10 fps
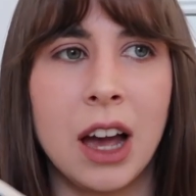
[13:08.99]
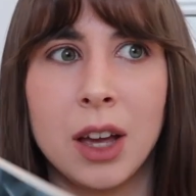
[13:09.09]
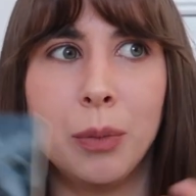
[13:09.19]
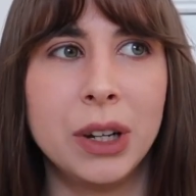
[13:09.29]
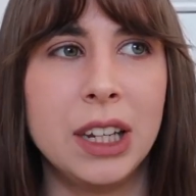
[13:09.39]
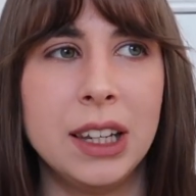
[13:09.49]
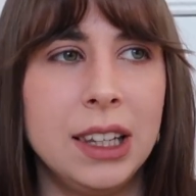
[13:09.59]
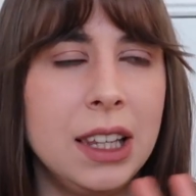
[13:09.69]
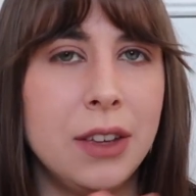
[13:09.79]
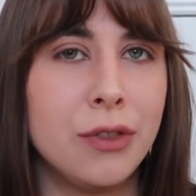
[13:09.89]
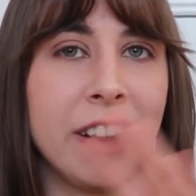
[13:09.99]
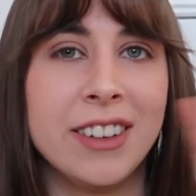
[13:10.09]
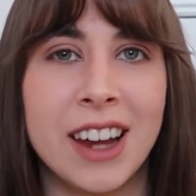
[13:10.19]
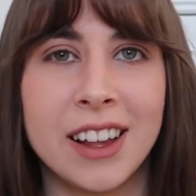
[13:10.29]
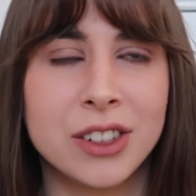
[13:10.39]
a completely
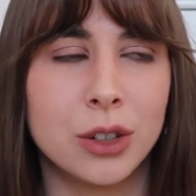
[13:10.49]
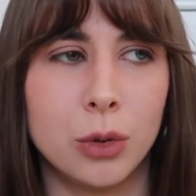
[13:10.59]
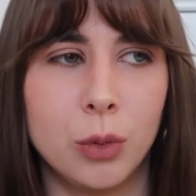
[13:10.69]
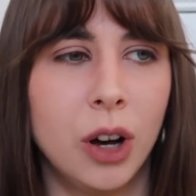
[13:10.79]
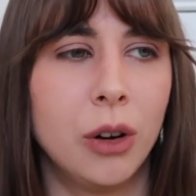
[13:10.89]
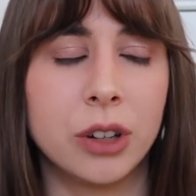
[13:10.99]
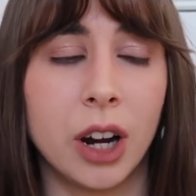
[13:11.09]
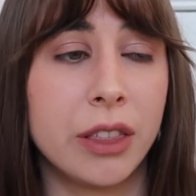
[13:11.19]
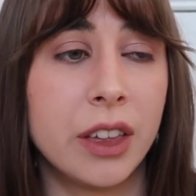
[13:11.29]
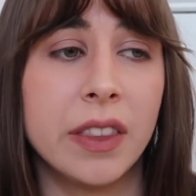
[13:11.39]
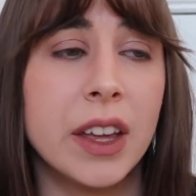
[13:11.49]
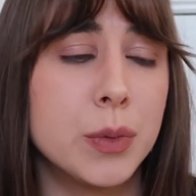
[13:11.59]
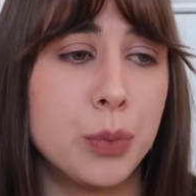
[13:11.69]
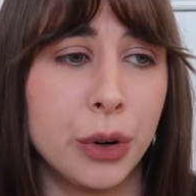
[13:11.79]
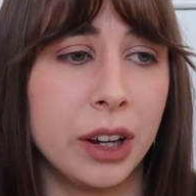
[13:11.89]
fantastical world, and I think
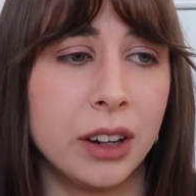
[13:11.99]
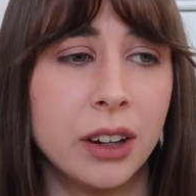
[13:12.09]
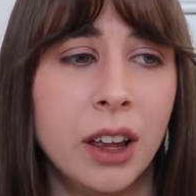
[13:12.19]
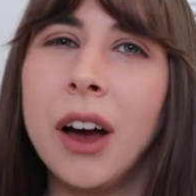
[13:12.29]
that's brilliant.